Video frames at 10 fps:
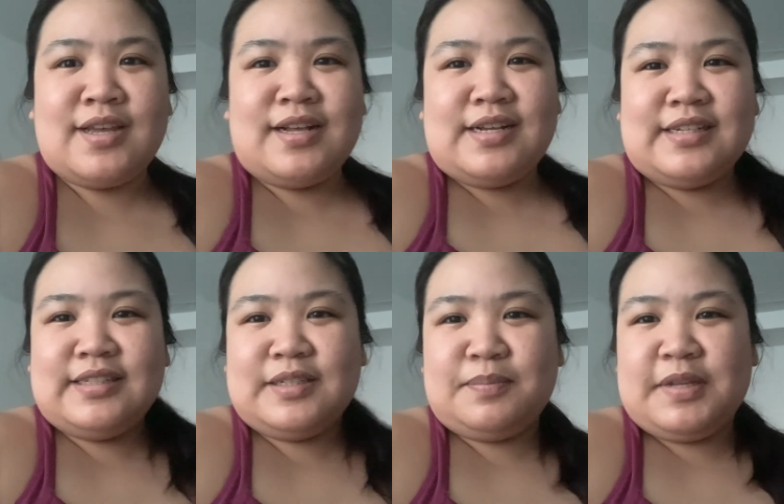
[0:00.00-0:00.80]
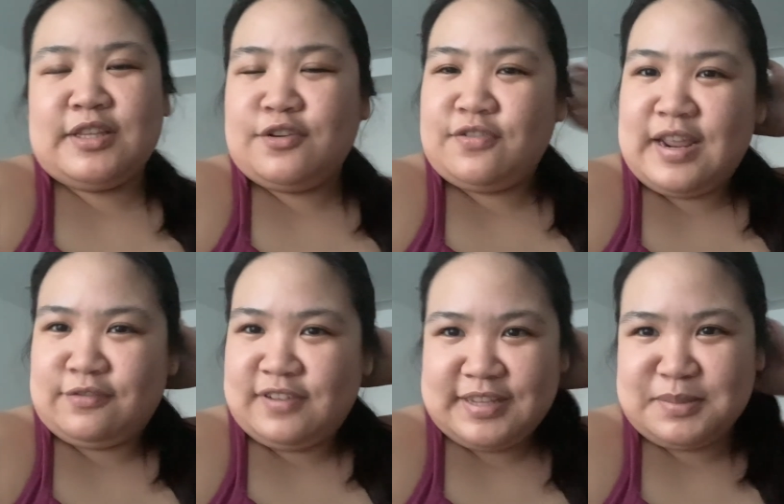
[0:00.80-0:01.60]
a little bit of
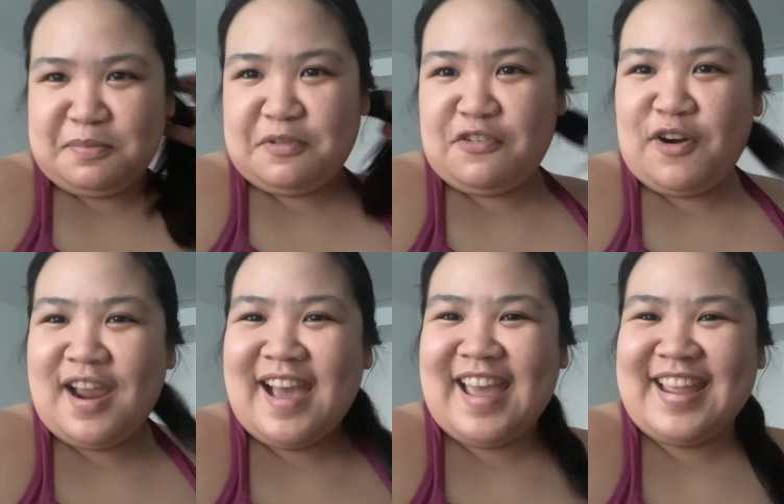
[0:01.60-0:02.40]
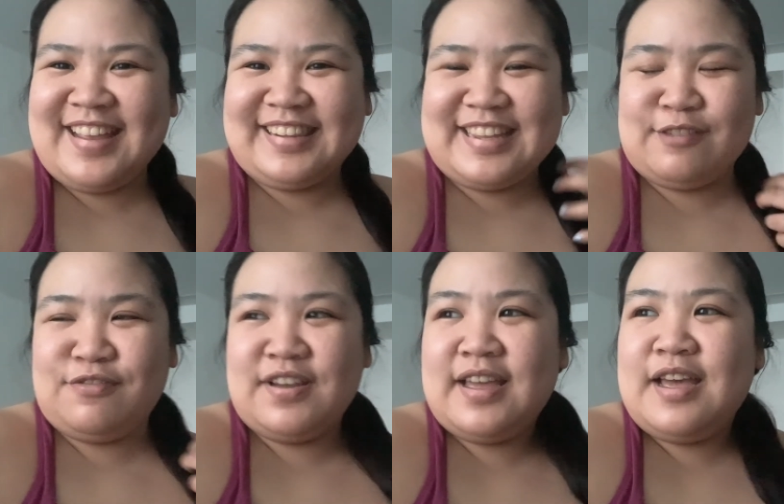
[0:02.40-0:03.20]
Netflix before I leave,
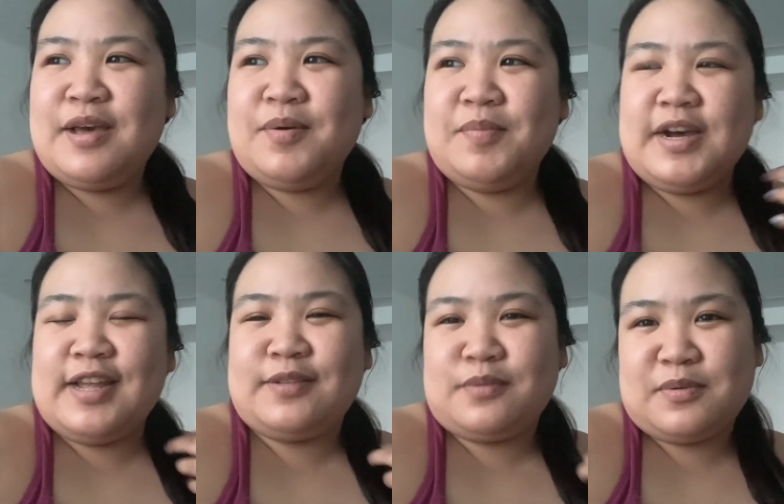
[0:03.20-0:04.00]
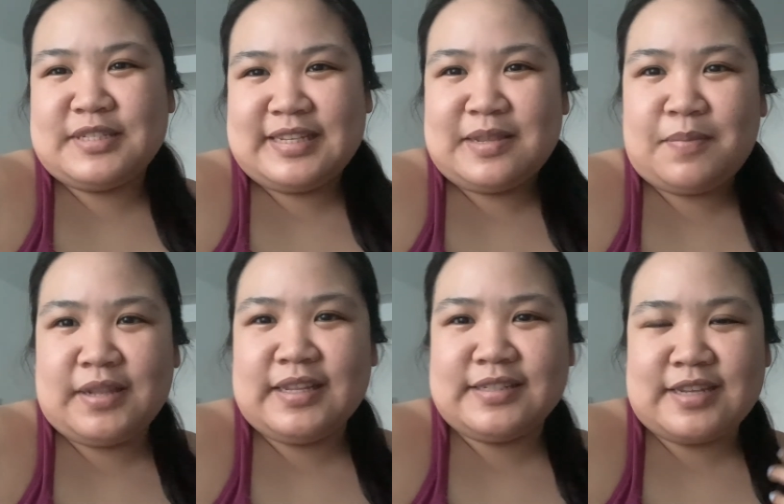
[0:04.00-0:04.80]
but we will see,
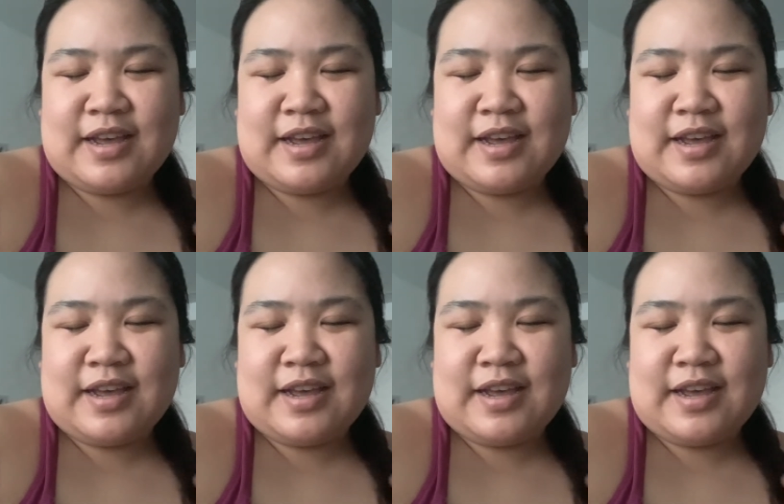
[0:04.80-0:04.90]
depending sa.